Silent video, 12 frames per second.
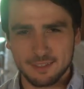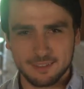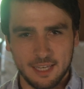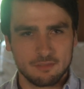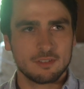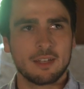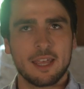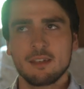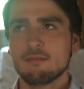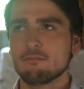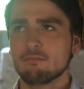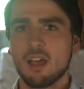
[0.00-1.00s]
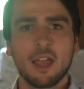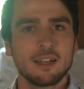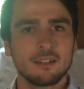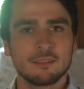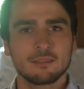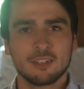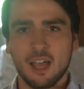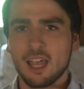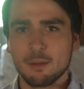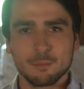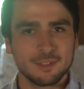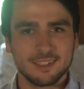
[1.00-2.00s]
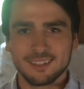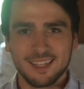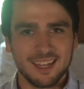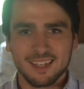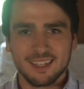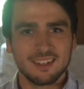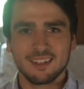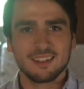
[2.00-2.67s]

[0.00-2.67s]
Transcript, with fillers: seven, eight, nine times in a day.